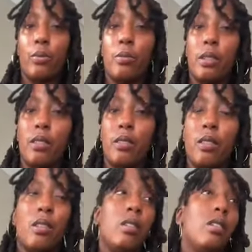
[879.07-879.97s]
women,
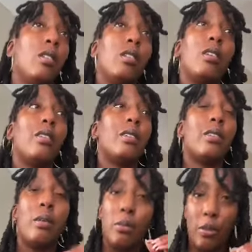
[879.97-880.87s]
a lot
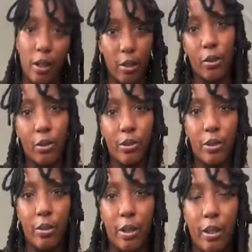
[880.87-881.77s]
of times are
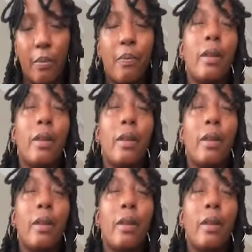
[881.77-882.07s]
a-holes, okay?